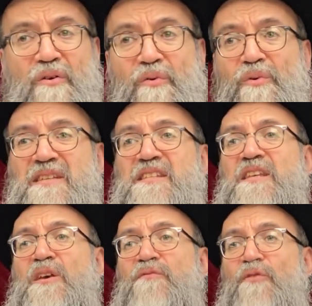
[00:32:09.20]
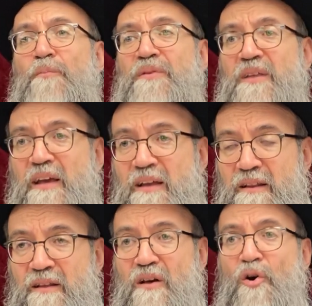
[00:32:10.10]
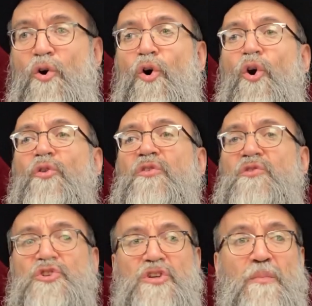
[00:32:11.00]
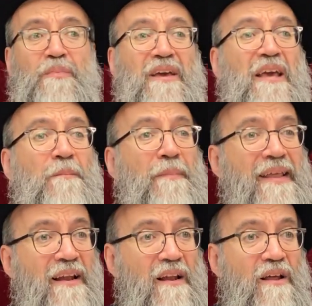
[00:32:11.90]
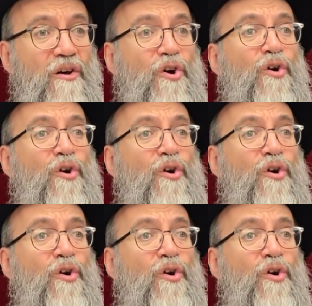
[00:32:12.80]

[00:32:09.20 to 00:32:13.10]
receive, obtain ownership in middle